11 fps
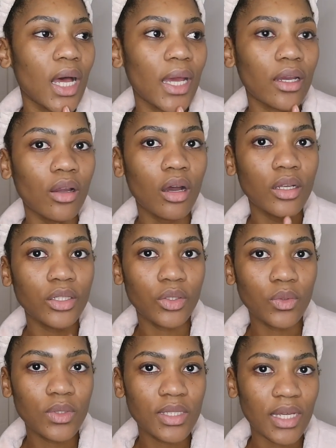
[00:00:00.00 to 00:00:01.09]
I can't
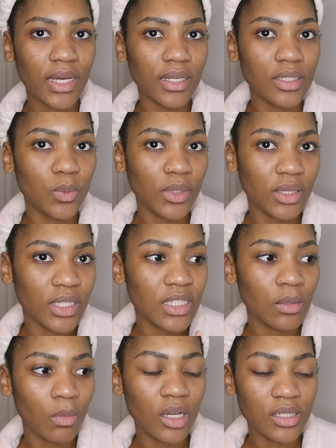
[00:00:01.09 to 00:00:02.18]
use that with
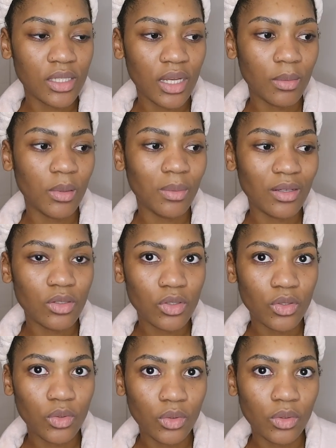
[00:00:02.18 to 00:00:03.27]
this mask that I'm about to
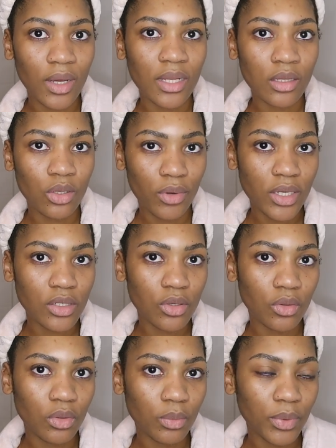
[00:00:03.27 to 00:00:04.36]
do and the
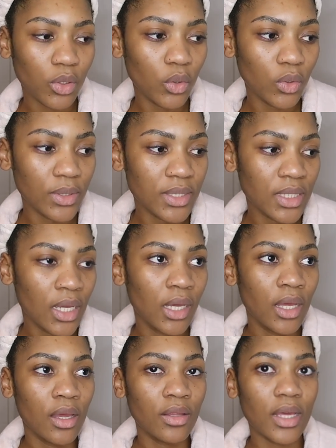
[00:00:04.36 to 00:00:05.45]
retinol because
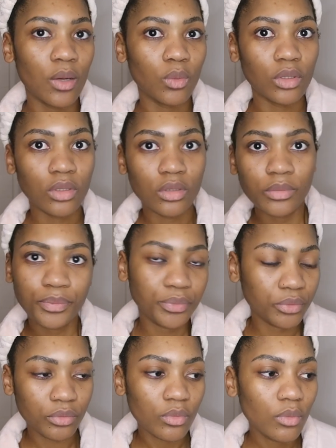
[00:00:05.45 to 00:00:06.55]
that will,
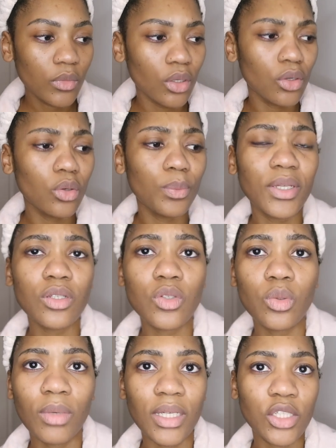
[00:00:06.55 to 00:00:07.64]
you know, be
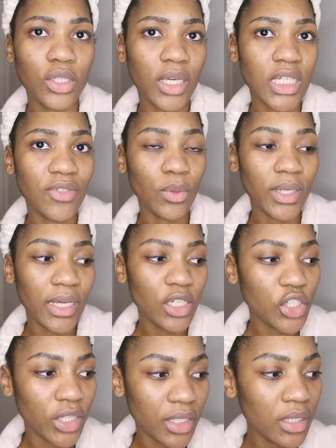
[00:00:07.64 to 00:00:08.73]
too much
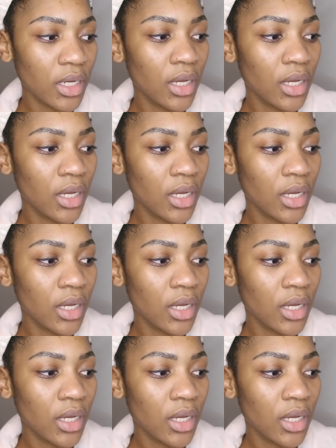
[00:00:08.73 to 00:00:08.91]
exfoliation.